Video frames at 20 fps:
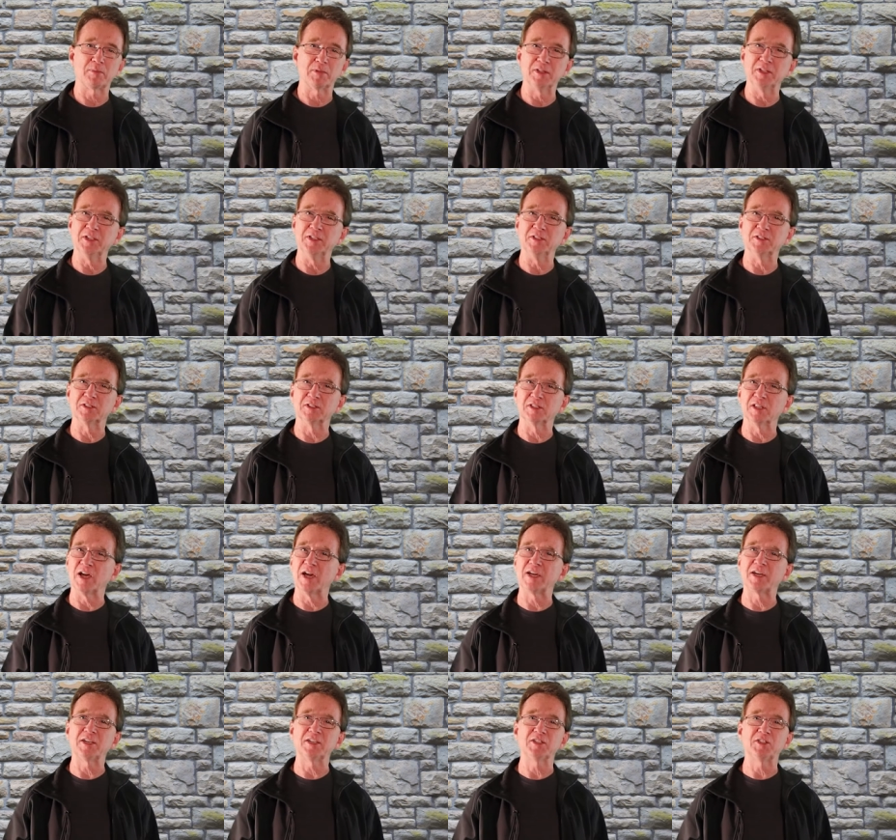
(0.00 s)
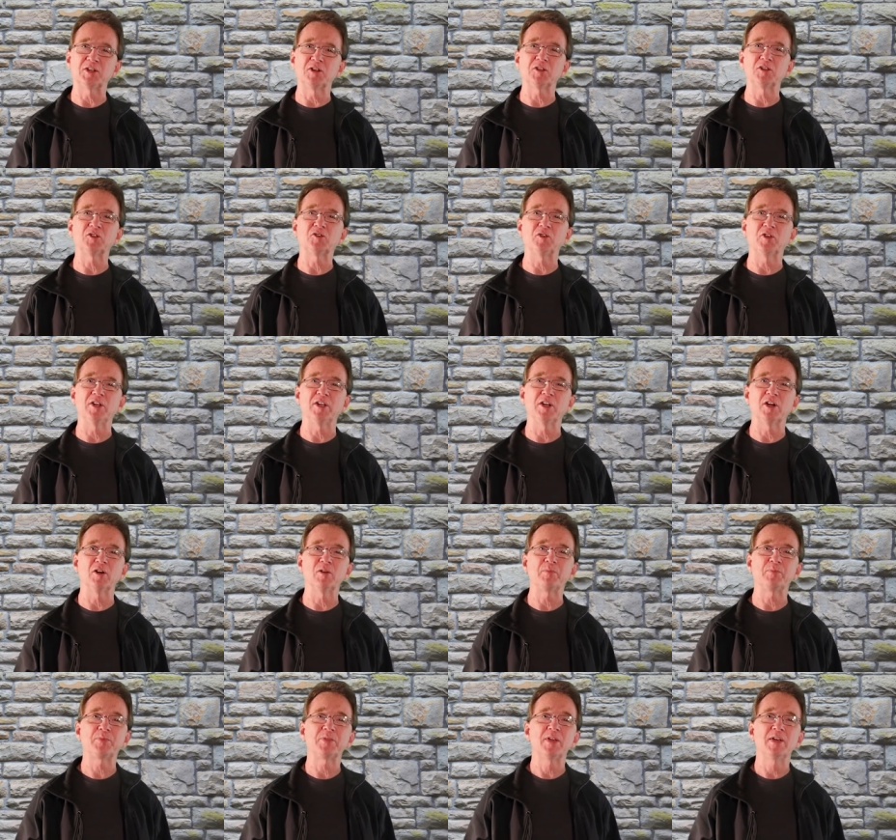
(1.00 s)
Please like and share this
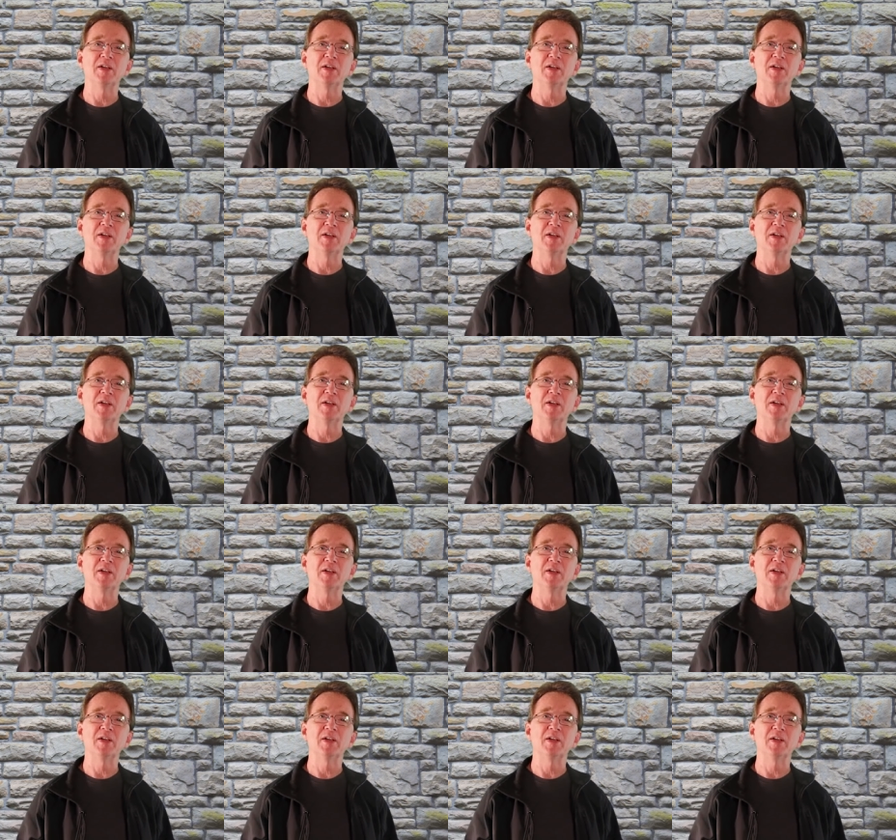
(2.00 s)
video.